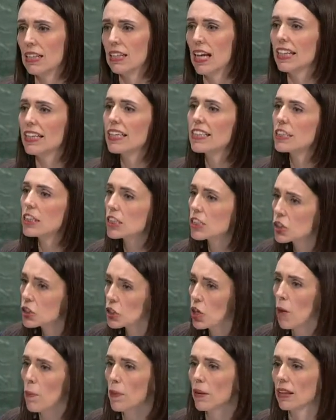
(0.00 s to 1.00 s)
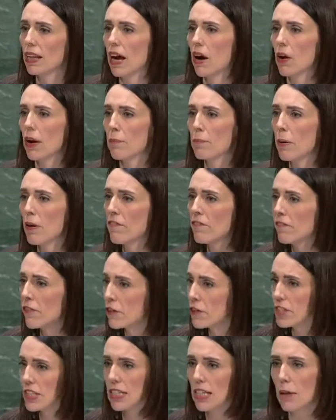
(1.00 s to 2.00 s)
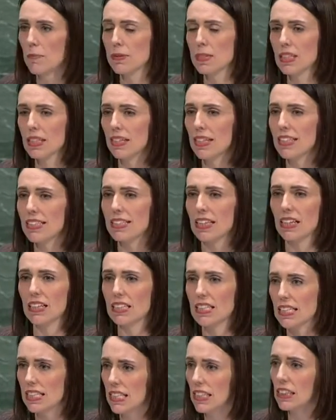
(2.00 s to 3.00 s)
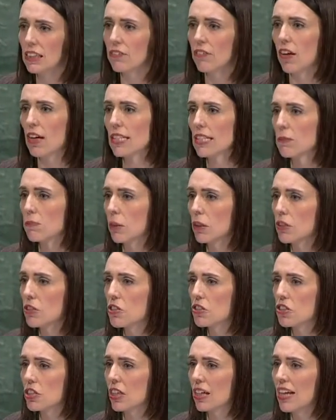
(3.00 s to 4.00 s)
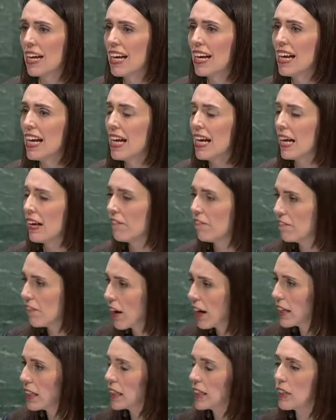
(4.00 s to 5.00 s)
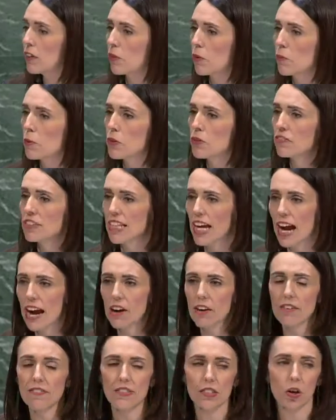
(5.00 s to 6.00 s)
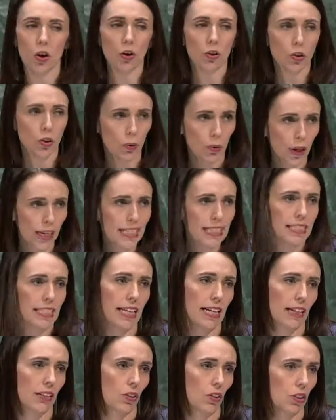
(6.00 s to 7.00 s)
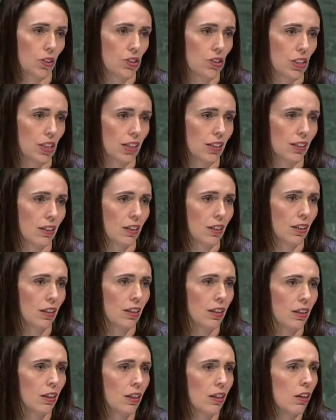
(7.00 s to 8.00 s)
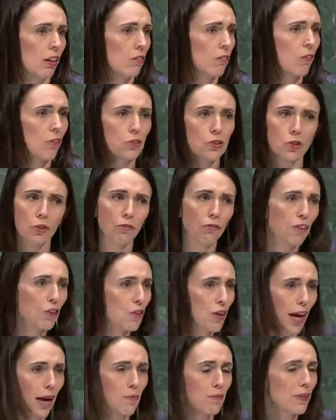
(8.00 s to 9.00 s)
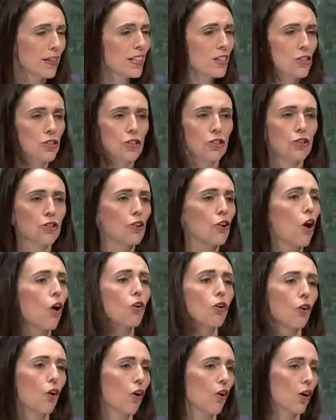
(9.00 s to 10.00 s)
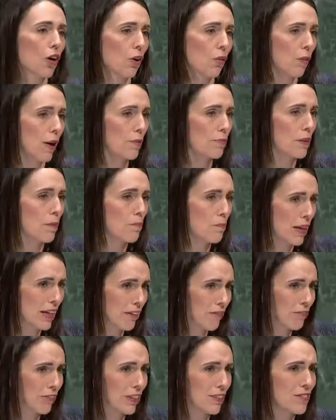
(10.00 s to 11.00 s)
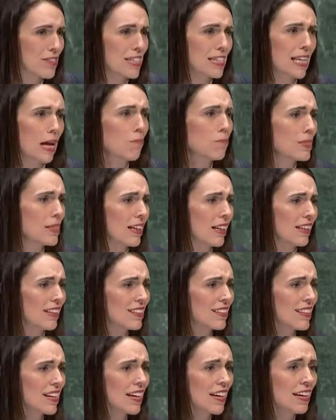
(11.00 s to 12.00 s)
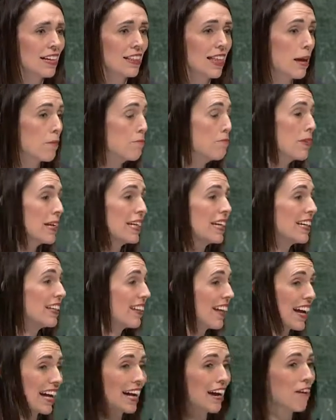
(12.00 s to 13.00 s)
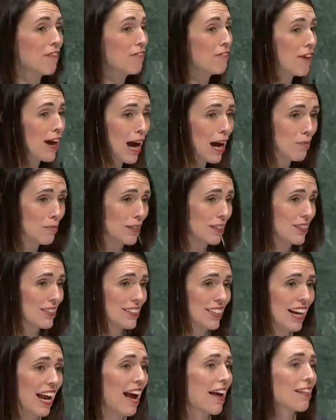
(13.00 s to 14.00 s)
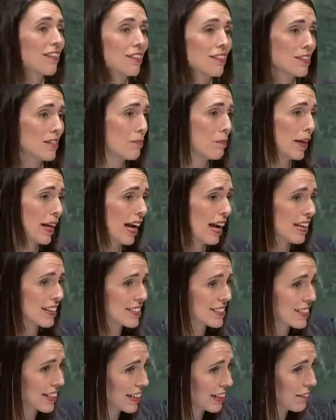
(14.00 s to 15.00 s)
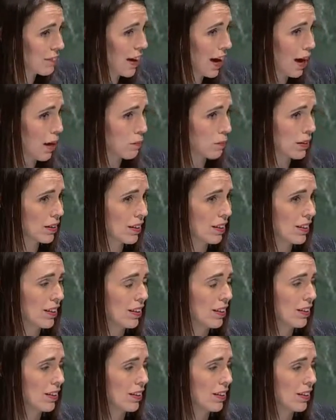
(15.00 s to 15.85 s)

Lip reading: They need to stop allowing perverse subsidies that incentivize pollution and finally remove tariffs on green technology. Fossil fuel companies should no longer reap the benefit of subsidies that many, like our farmers and others, have been asked to give up.